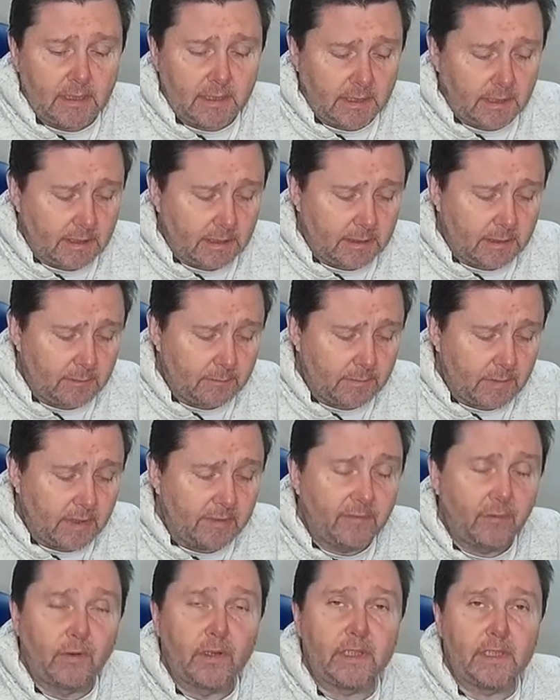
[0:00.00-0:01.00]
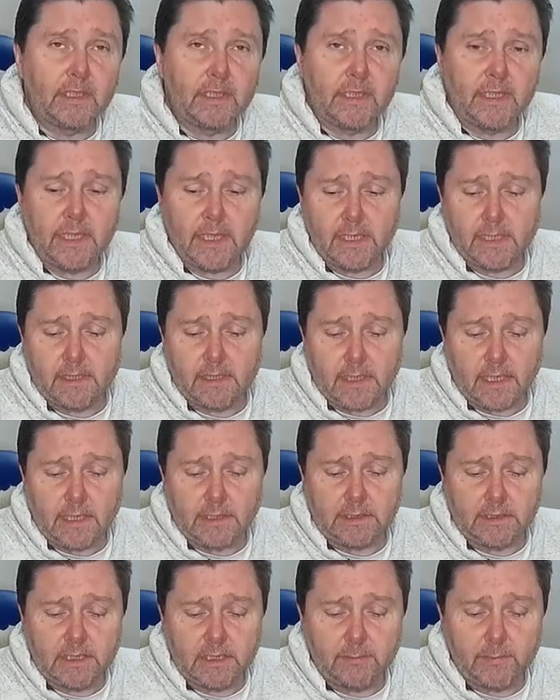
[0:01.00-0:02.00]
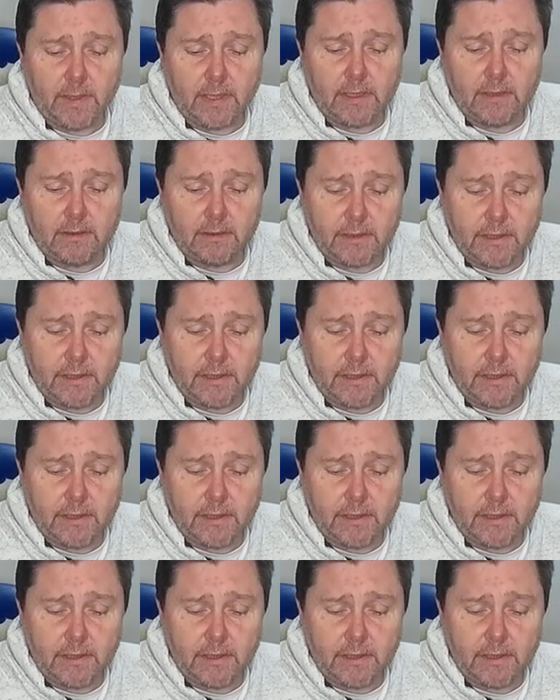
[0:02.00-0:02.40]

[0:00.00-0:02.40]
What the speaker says: avoid the need to actually spend